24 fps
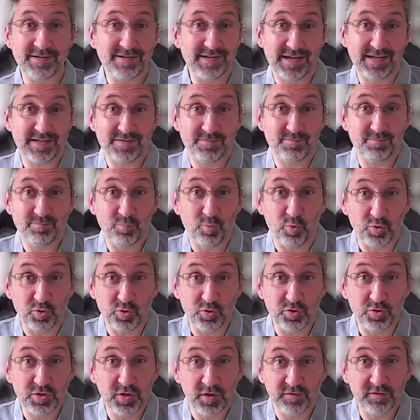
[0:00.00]
That's what
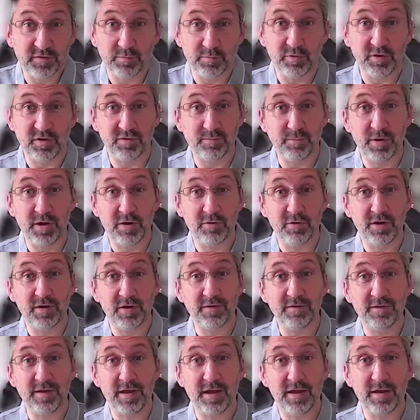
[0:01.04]
good customer
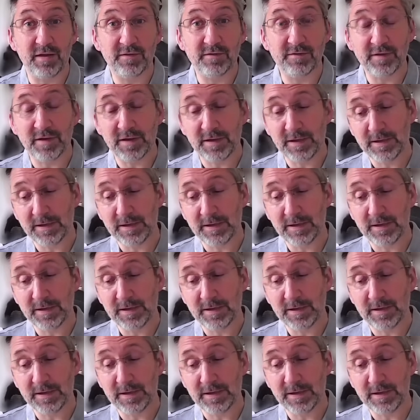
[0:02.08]
experience is.